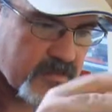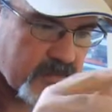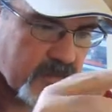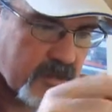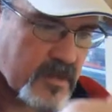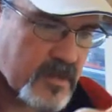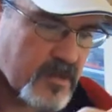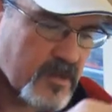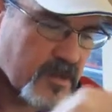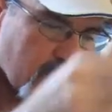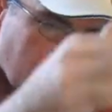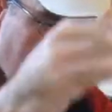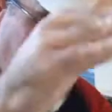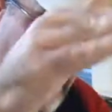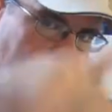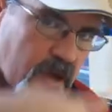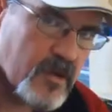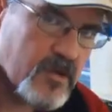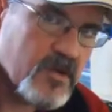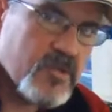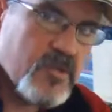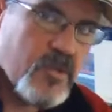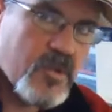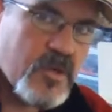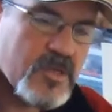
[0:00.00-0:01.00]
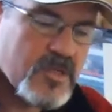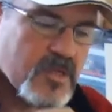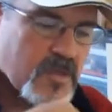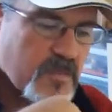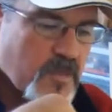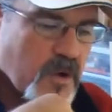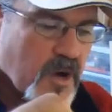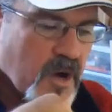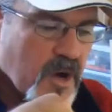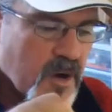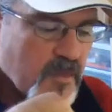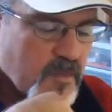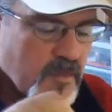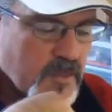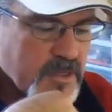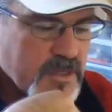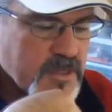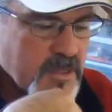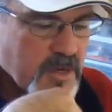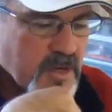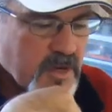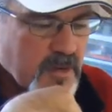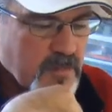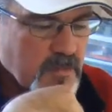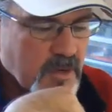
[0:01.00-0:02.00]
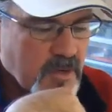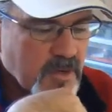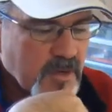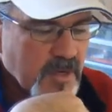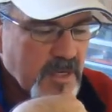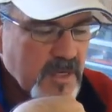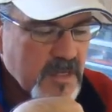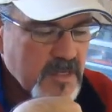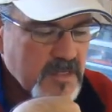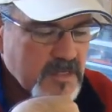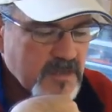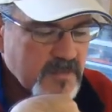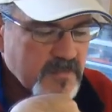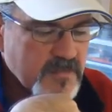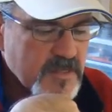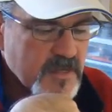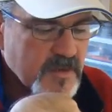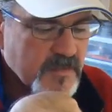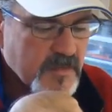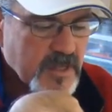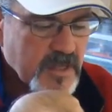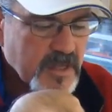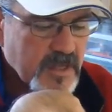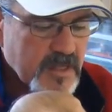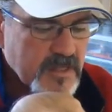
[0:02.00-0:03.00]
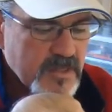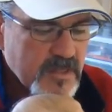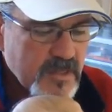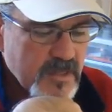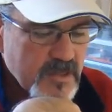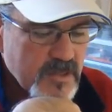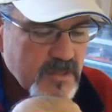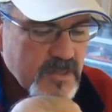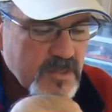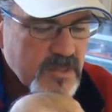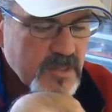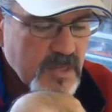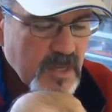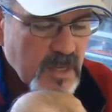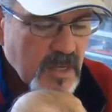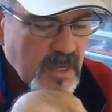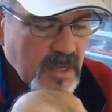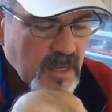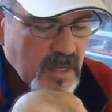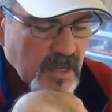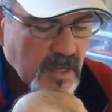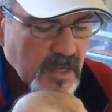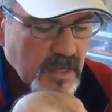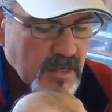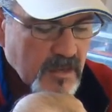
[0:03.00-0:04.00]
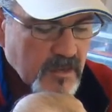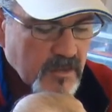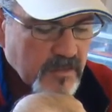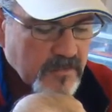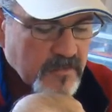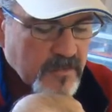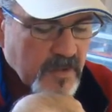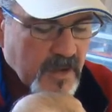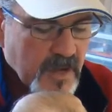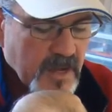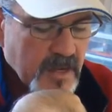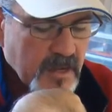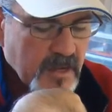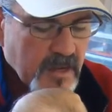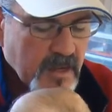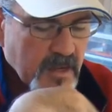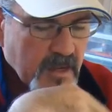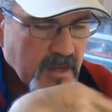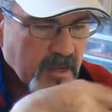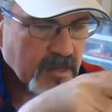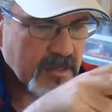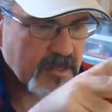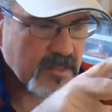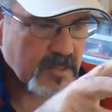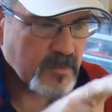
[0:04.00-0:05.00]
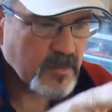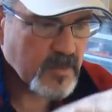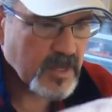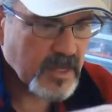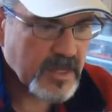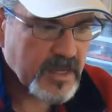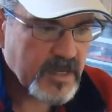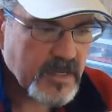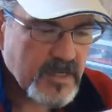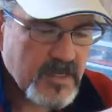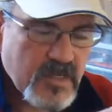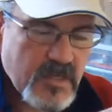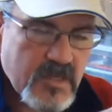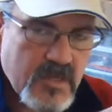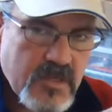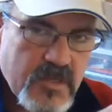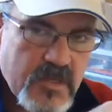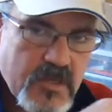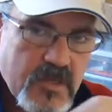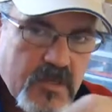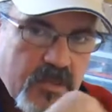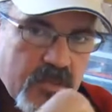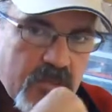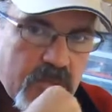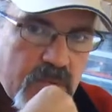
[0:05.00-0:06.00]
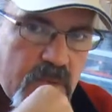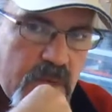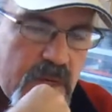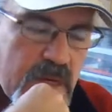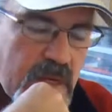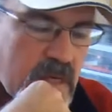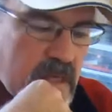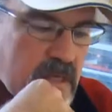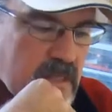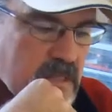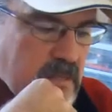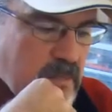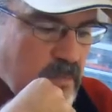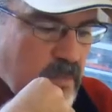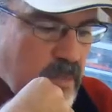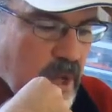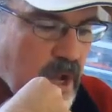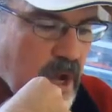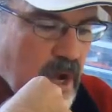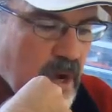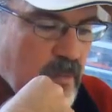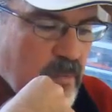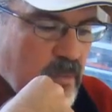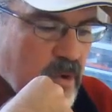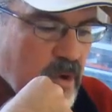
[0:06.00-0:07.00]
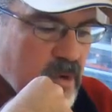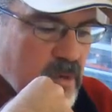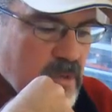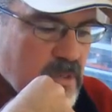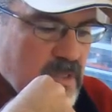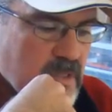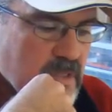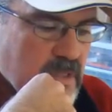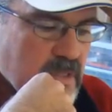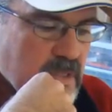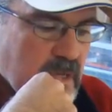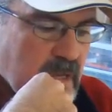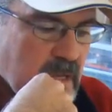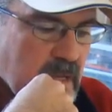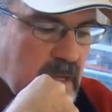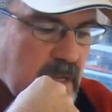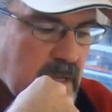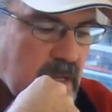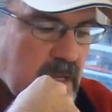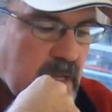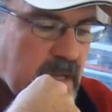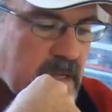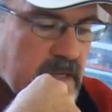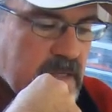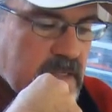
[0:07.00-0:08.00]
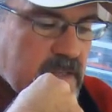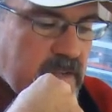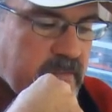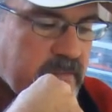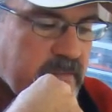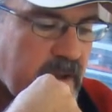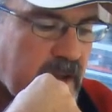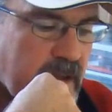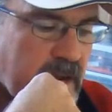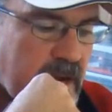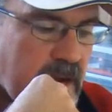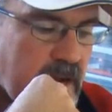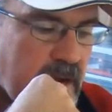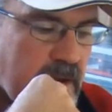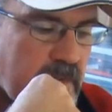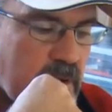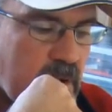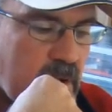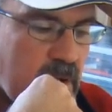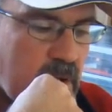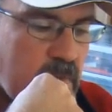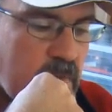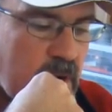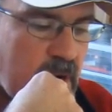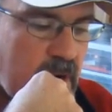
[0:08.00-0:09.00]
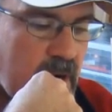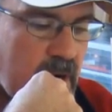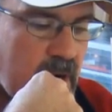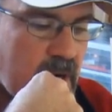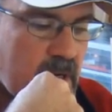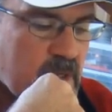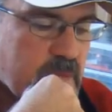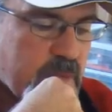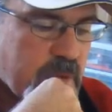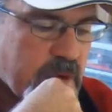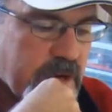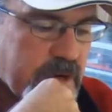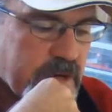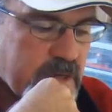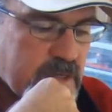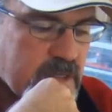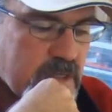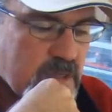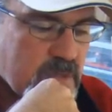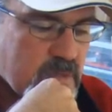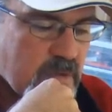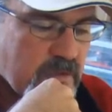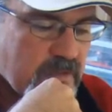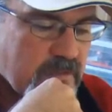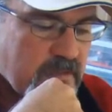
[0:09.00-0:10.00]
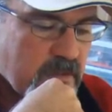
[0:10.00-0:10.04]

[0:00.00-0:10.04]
if you down towards the bottom, we talk about adhesives that we like to use, and you'll find some links to some blog posts that Stefan and I wrote about our experiences with